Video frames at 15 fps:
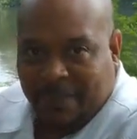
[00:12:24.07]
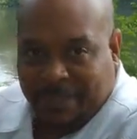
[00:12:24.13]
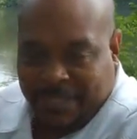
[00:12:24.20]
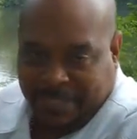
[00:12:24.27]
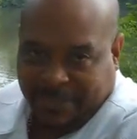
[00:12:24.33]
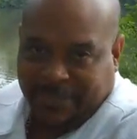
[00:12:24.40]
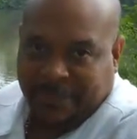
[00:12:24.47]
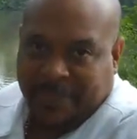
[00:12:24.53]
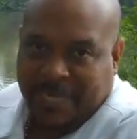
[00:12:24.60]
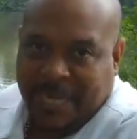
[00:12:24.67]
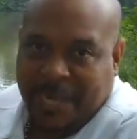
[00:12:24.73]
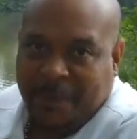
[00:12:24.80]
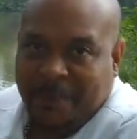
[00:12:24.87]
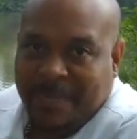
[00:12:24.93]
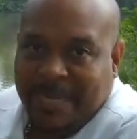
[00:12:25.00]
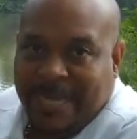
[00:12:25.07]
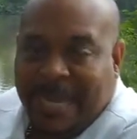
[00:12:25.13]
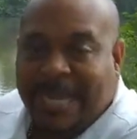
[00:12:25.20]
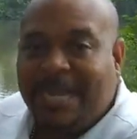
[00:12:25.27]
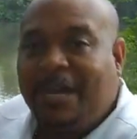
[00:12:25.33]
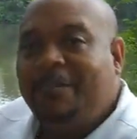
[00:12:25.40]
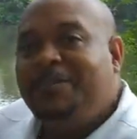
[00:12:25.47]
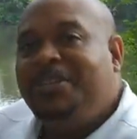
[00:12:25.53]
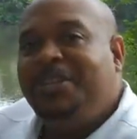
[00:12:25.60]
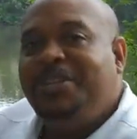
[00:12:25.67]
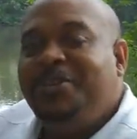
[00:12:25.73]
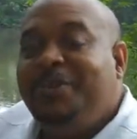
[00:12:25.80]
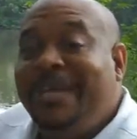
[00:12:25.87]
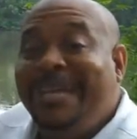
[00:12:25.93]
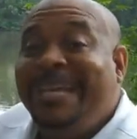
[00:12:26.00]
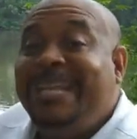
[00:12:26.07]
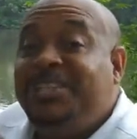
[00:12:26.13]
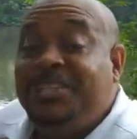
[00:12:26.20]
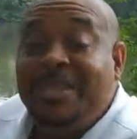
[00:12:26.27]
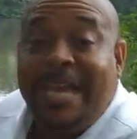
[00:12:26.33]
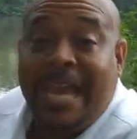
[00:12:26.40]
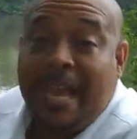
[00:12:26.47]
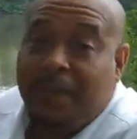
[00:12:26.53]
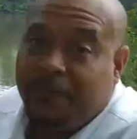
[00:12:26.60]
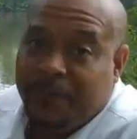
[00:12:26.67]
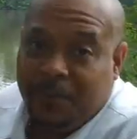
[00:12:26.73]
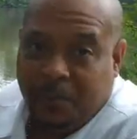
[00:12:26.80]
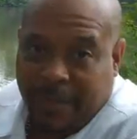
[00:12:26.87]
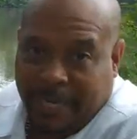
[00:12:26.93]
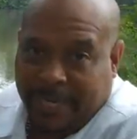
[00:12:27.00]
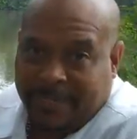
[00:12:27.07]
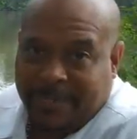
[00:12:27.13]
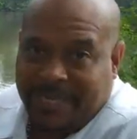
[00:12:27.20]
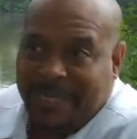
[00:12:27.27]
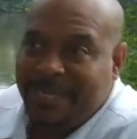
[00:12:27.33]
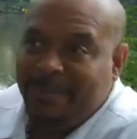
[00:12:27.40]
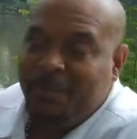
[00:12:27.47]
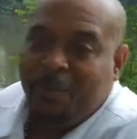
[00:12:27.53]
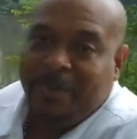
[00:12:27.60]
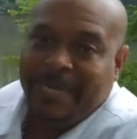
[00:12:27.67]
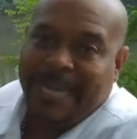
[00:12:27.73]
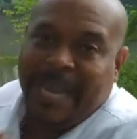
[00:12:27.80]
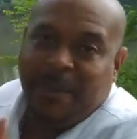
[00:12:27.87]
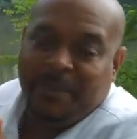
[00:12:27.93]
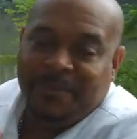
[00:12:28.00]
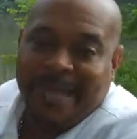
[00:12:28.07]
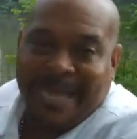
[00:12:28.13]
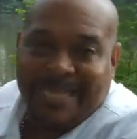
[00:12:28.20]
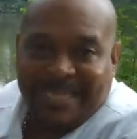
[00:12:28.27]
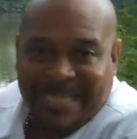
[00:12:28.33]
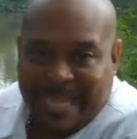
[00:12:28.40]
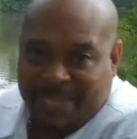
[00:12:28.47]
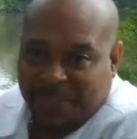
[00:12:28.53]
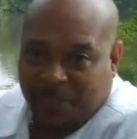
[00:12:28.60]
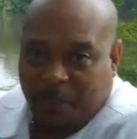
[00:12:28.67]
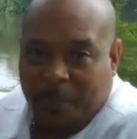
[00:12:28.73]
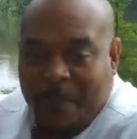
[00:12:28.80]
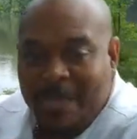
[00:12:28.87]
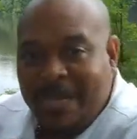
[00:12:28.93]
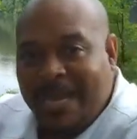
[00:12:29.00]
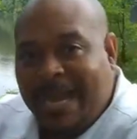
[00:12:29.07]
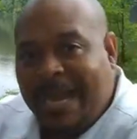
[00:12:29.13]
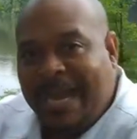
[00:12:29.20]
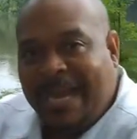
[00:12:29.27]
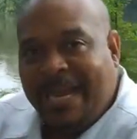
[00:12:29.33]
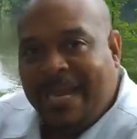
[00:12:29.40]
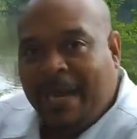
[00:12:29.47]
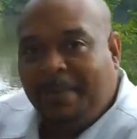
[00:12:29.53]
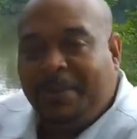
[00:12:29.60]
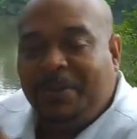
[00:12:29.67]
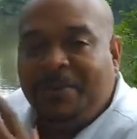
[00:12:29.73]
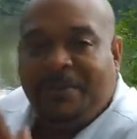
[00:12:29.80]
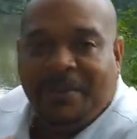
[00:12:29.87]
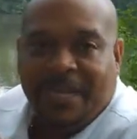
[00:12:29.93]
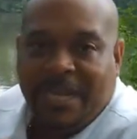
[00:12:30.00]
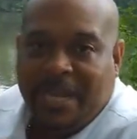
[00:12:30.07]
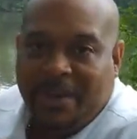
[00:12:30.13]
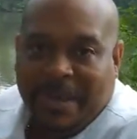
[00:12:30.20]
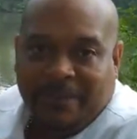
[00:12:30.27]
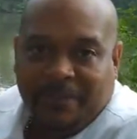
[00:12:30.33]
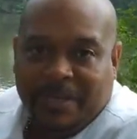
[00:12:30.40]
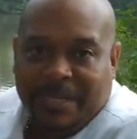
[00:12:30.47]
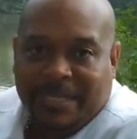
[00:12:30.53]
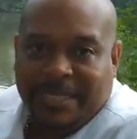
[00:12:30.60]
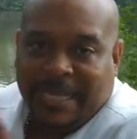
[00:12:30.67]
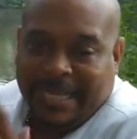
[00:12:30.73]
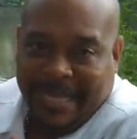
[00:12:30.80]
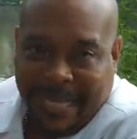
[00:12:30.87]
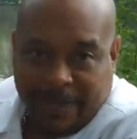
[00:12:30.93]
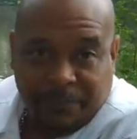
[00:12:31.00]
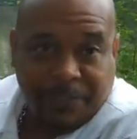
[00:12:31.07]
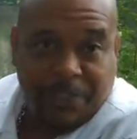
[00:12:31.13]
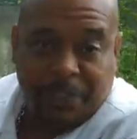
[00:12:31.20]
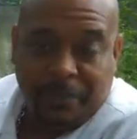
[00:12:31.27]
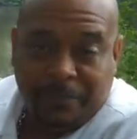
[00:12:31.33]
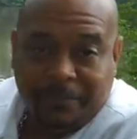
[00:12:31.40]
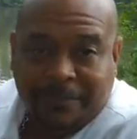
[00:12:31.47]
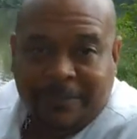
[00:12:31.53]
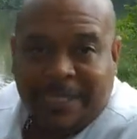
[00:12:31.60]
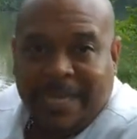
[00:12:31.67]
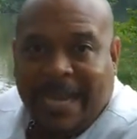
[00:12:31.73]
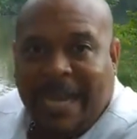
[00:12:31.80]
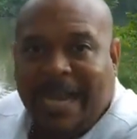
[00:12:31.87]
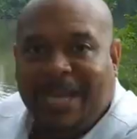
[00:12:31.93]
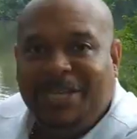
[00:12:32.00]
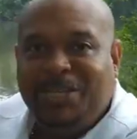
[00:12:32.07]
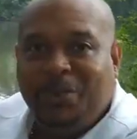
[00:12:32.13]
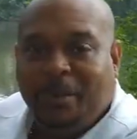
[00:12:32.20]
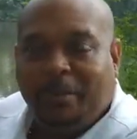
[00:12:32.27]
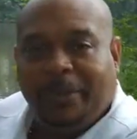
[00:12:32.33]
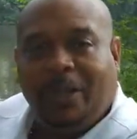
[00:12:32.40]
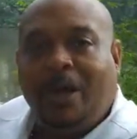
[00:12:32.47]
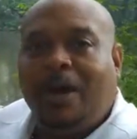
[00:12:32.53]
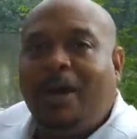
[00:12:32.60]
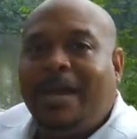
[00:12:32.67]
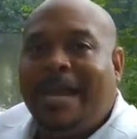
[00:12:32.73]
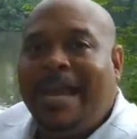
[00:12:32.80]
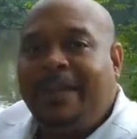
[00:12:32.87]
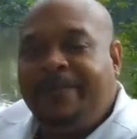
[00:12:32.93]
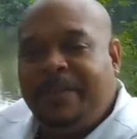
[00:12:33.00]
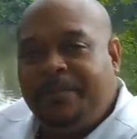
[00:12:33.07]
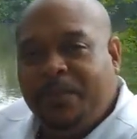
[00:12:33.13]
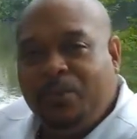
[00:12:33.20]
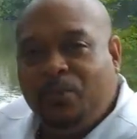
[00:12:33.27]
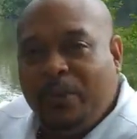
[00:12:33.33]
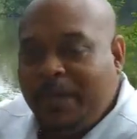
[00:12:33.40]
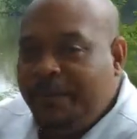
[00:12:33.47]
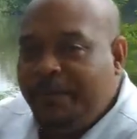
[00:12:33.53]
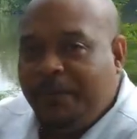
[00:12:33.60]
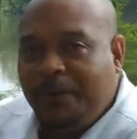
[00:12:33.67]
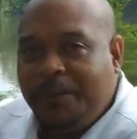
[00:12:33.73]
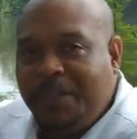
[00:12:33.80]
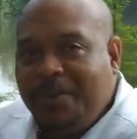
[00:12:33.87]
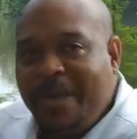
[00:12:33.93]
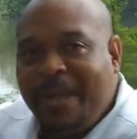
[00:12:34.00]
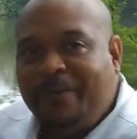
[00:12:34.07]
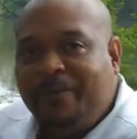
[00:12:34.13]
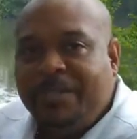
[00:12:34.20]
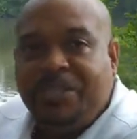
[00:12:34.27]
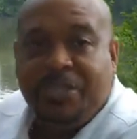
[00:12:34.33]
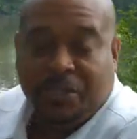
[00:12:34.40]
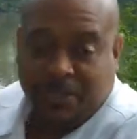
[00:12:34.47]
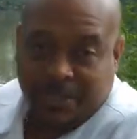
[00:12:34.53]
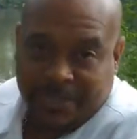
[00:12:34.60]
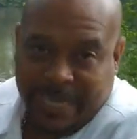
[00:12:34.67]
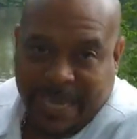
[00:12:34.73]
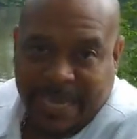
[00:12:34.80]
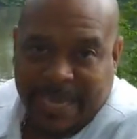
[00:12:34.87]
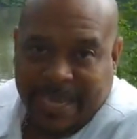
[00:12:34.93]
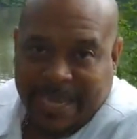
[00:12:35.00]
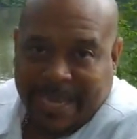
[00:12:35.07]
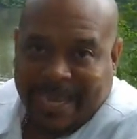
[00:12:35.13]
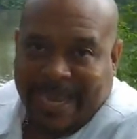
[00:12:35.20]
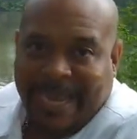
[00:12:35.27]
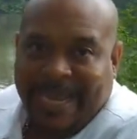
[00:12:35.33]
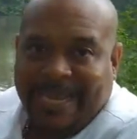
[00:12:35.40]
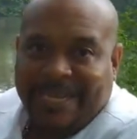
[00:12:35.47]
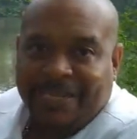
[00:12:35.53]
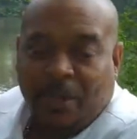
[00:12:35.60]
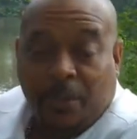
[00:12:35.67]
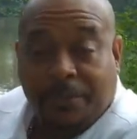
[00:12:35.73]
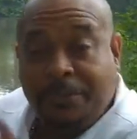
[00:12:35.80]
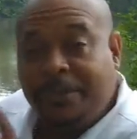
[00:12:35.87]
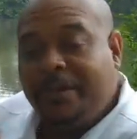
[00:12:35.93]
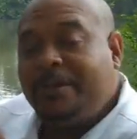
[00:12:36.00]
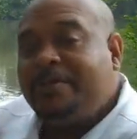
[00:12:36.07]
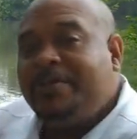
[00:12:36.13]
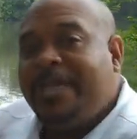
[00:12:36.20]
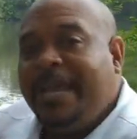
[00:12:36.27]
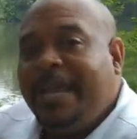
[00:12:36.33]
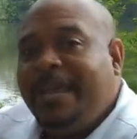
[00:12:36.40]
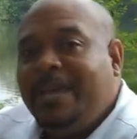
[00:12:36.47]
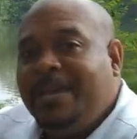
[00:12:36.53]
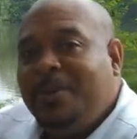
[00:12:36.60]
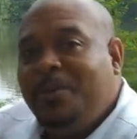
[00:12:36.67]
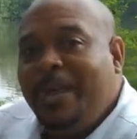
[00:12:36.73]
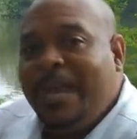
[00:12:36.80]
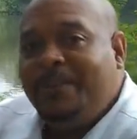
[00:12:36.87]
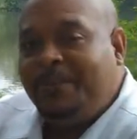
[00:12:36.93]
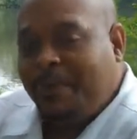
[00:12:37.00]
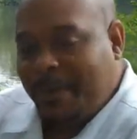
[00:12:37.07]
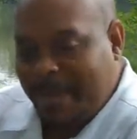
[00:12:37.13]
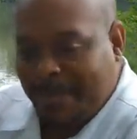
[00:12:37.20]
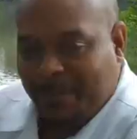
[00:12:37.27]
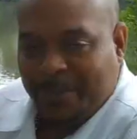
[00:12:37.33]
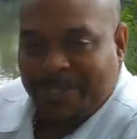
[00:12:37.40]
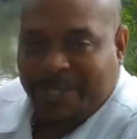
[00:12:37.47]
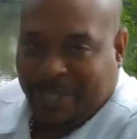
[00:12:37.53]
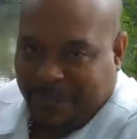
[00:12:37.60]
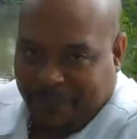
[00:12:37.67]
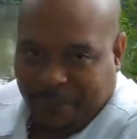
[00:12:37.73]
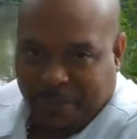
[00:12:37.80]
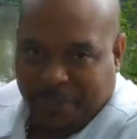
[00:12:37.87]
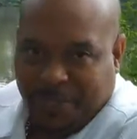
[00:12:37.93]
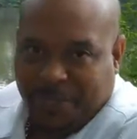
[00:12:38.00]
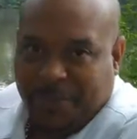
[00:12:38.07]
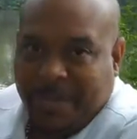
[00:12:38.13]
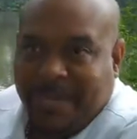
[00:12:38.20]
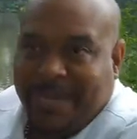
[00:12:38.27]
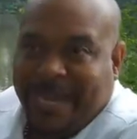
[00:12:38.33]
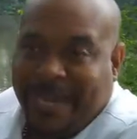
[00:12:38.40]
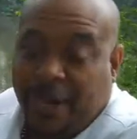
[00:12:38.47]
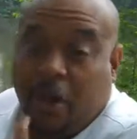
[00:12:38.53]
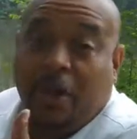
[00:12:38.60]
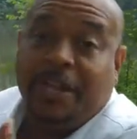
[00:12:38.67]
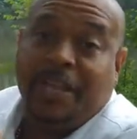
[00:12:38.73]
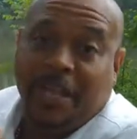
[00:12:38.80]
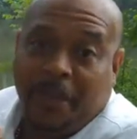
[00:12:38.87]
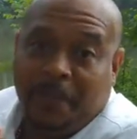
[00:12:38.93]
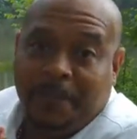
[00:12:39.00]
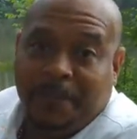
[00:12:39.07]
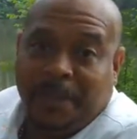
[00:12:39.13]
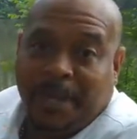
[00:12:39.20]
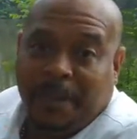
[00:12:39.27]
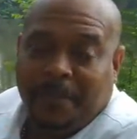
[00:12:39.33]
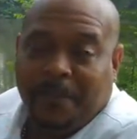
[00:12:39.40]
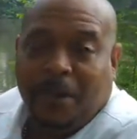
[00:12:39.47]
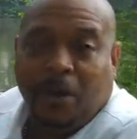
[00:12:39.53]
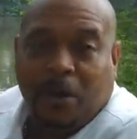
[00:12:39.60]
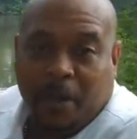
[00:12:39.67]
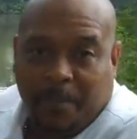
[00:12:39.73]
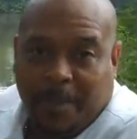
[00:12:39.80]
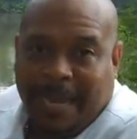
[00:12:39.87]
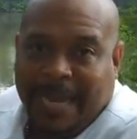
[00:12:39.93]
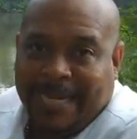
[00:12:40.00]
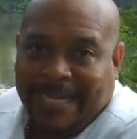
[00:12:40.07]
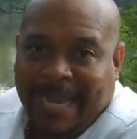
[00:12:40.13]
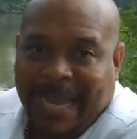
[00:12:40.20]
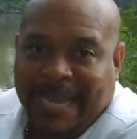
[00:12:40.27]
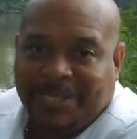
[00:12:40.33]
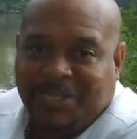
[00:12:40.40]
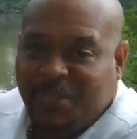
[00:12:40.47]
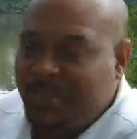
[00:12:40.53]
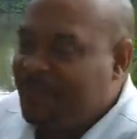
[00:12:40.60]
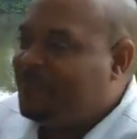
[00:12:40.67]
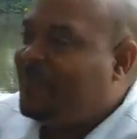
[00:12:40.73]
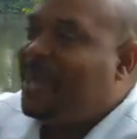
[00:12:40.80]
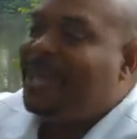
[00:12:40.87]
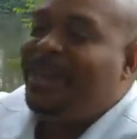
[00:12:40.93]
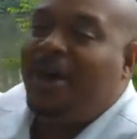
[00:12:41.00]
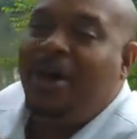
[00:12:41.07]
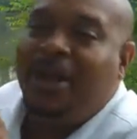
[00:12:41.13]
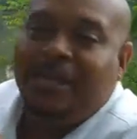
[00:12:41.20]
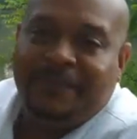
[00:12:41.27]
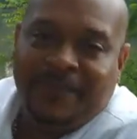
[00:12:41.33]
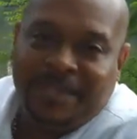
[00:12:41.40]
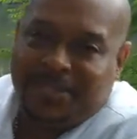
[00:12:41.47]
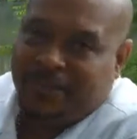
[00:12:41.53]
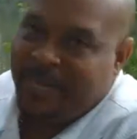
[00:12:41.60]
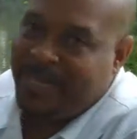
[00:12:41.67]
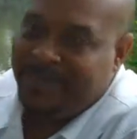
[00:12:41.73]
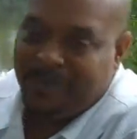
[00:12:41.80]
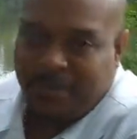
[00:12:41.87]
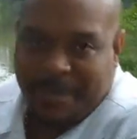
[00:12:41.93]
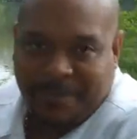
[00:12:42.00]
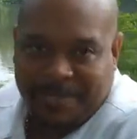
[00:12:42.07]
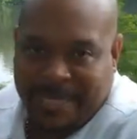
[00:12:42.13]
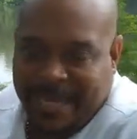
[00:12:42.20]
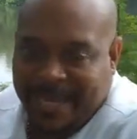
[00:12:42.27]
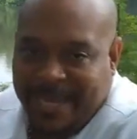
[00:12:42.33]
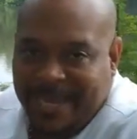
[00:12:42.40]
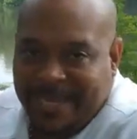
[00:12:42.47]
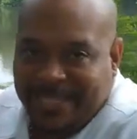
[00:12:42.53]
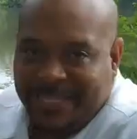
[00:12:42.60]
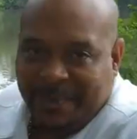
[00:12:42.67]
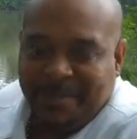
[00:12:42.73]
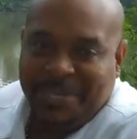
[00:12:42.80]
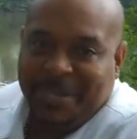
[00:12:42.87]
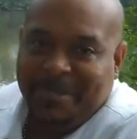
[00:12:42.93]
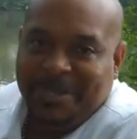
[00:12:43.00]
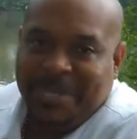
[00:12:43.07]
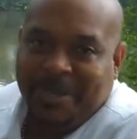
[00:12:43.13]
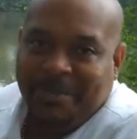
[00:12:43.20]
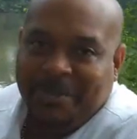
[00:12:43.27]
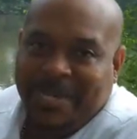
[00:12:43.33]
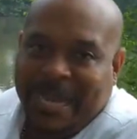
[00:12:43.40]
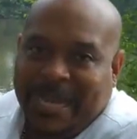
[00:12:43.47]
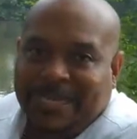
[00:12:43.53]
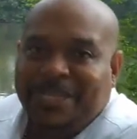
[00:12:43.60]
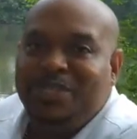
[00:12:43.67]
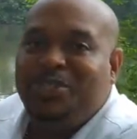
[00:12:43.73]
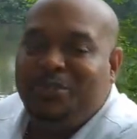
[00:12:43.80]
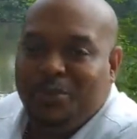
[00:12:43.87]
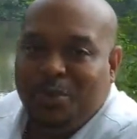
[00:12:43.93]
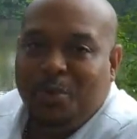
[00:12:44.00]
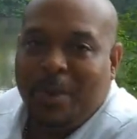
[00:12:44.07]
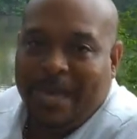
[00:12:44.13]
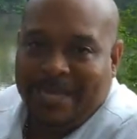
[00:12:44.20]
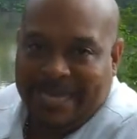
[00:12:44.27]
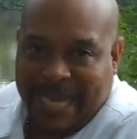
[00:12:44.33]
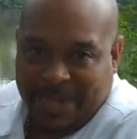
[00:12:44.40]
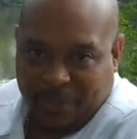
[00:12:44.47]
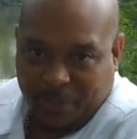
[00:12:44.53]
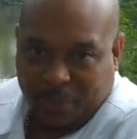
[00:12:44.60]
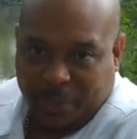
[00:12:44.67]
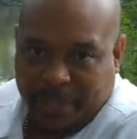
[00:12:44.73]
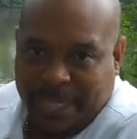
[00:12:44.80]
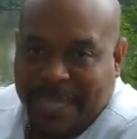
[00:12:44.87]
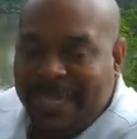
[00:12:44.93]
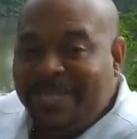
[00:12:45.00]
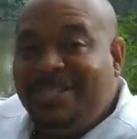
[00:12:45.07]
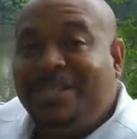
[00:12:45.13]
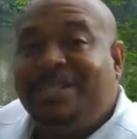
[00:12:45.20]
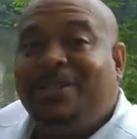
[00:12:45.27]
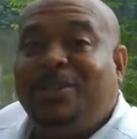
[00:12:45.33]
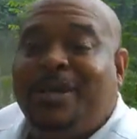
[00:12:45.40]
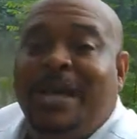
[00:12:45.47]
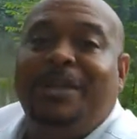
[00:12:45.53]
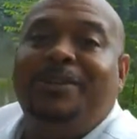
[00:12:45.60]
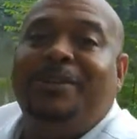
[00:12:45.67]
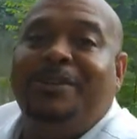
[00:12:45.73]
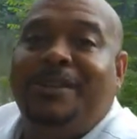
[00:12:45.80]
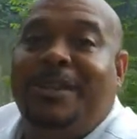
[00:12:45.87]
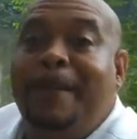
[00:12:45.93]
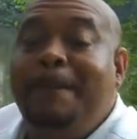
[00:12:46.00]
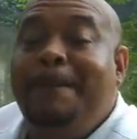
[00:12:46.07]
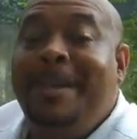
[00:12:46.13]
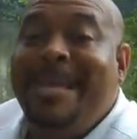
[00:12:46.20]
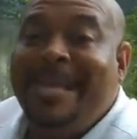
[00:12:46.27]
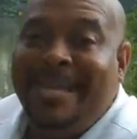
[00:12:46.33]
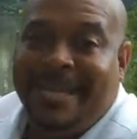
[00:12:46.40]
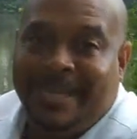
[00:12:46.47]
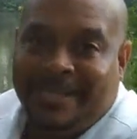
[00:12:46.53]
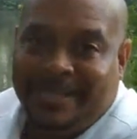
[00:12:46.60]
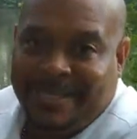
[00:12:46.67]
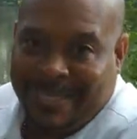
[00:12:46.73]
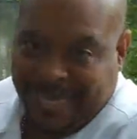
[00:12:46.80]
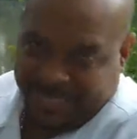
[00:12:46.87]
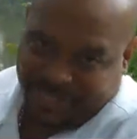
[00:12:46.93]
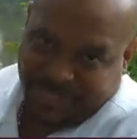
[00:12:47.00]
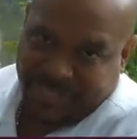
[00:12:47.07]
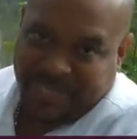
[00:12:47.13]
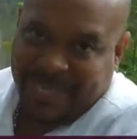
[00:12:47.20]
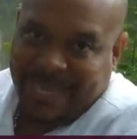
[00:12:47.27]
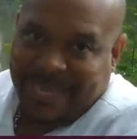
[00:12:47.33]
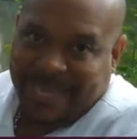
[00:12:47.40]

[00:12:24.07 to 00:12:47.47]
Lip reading: particular video. I come to you each and every week. Sunday morning now, we've got a schedule. I upload a video every Sunday afternoon. I do a blog. I have something written for you every Tuesday. And on Thursday, we have a Bible study for you, an audio on our podcast. You can find all of this right at the website, www.thetrueway.org. Just look under the media section.